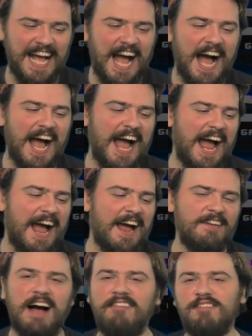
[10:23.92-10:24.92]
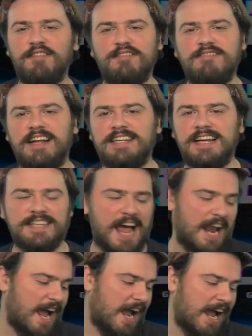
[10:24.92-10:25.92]
I'm loving Red Dead,
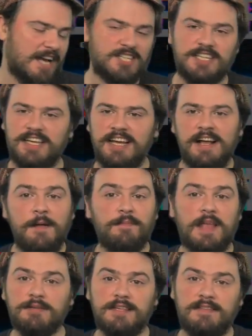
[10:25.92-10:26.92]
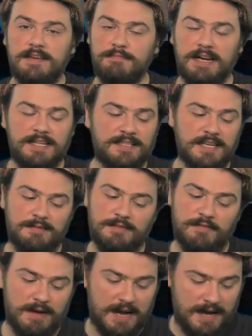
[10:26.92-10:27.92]
and I actually, that was the thing, man. In terms
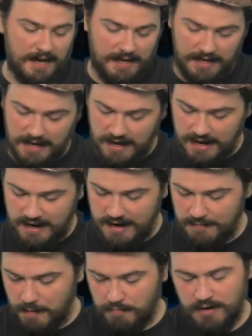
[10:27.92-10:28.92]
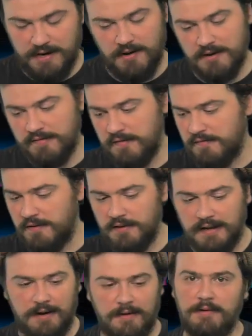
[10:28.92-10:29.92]
of my my pre-order for
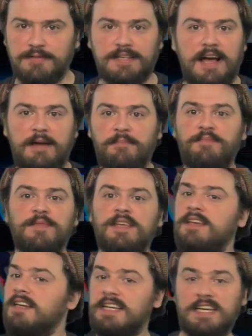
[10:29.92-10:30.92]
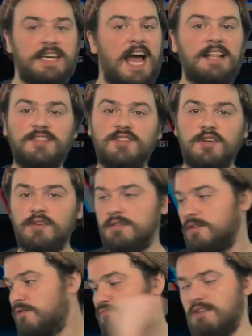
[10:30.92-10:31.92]
Fallout, I was like, cancel
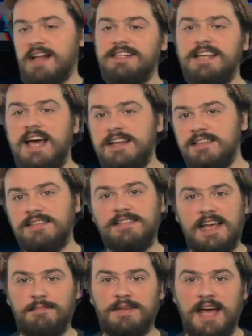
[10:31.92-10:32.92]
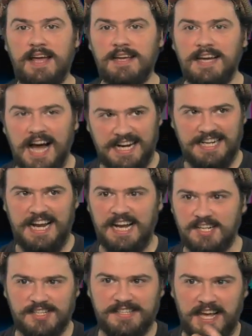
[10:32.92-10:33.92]
Red Dead same day. I didn't
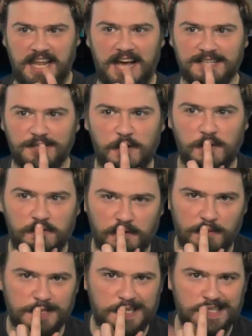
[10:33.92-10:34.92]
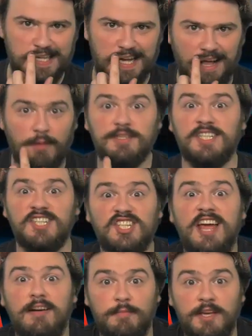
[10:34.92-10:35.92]
actually tell her, Soph. I was going to
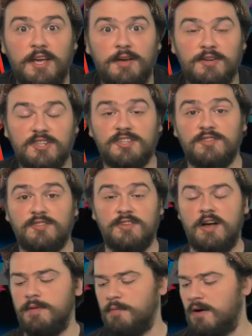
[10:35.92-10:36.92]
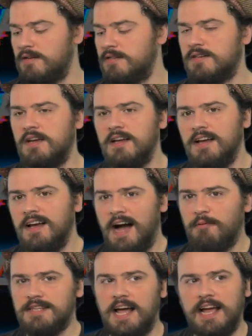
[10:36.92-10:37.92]
share it with you because she doesn't normally watch. I
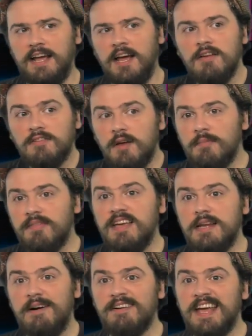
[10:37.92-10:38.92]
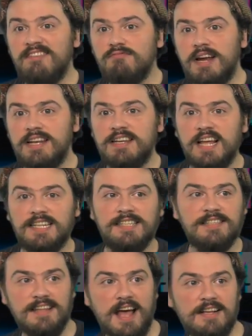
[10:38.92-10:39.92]
was like, so I'm thinking about getting Red Dead
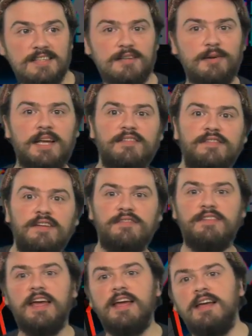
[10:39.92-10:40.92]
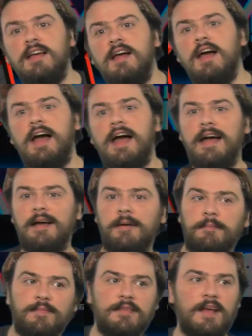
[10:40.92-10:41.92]
instead. You know, that 50
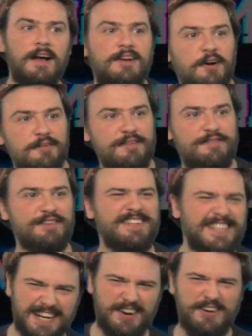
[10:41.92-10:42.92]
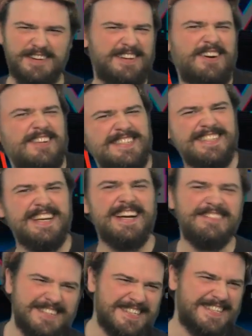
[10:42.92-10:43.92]
that I got refunded. I'd already ordered it. I
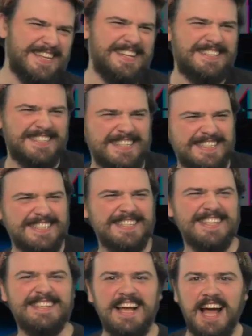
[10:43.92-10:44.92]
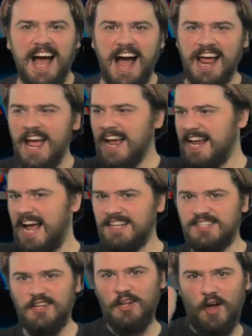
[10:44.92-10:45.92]
was just testing.
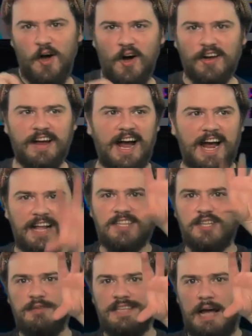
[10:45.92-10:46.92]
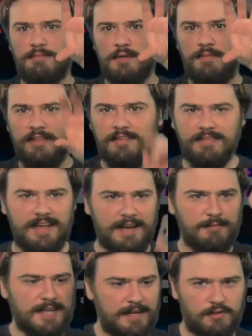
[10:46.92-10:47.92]
Cancel order. I had 2 tabs up on the thing. It
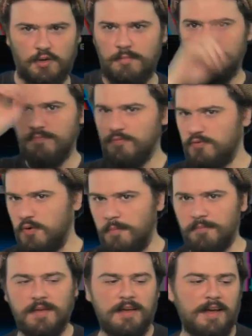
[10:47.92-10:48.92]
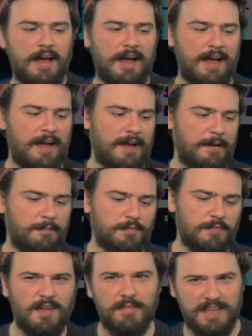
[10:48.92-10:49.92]
was like doom. So I'm
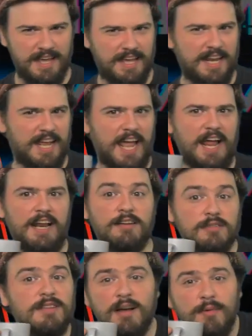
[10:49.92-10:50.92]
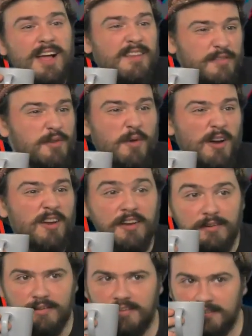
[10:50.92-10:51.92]
thinking of getting it. She's like, well, if you want
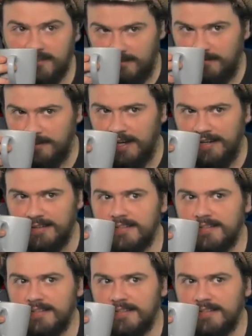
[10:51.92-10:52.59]
to. I was like, okay.